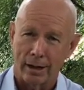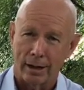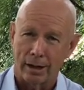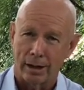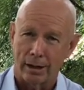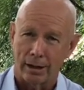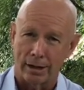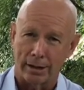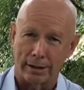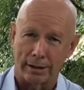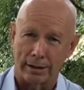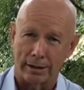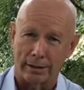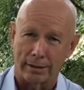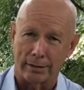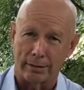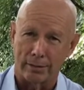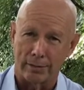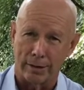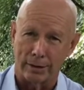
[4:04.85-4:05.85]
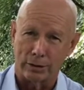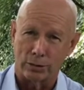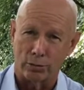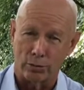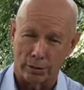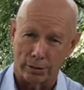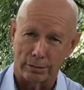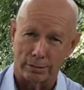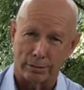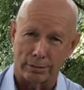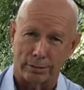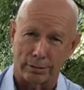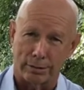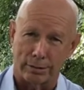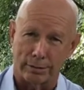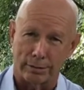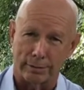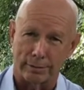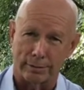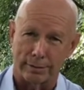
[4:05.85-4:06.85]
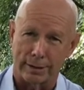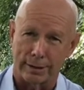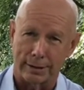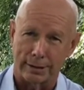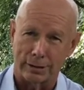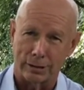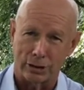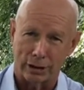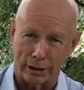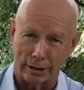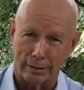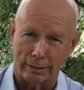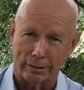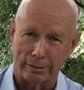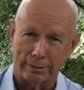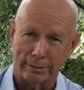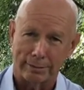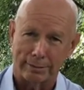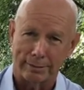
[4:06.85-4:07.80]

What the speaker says: I always wanted to settle.